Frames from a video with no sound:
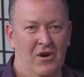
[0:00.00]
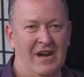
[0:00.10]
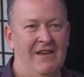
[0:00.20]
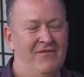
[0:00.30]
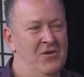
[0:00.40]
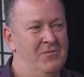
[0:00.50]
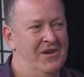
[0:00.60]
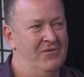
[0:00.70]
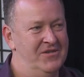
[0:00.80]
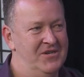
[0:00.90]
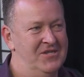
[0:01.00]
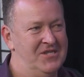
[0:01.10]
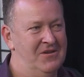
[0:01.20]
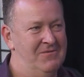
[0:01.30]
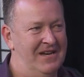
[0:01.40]
What have you been
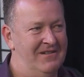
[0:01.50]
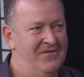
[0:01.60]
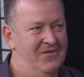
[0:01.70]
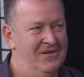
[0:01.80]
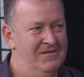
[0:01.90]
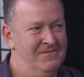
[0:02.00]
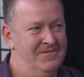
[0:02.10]
reduced to, Mark Fine?